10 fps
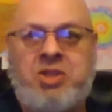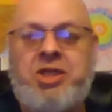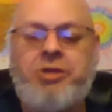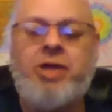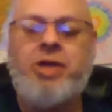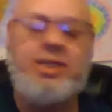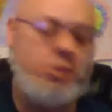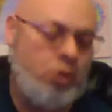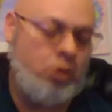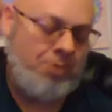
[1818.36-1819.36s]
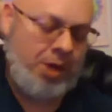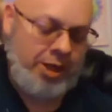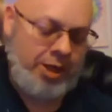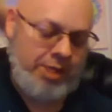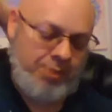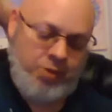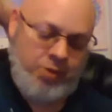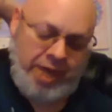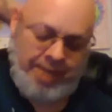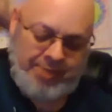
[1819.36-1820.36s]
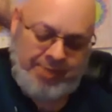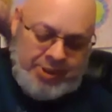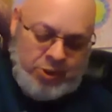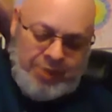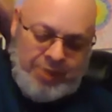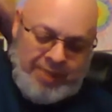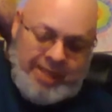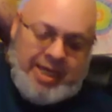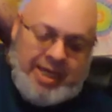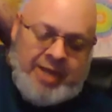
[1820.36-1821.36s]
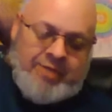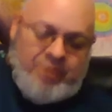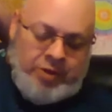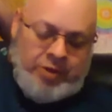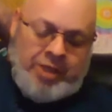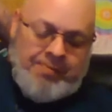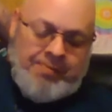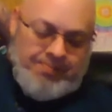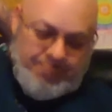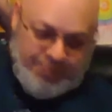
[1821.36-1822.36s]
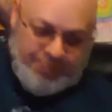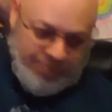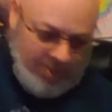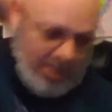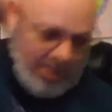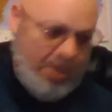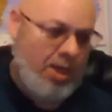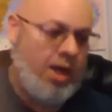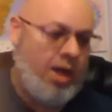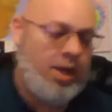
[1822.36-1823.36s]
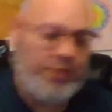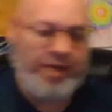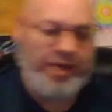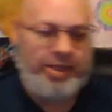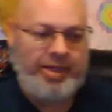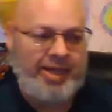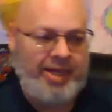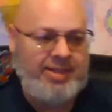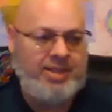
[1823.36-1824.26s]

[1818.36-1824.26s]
in high school, but already did boot camp and is going back active duty. Then next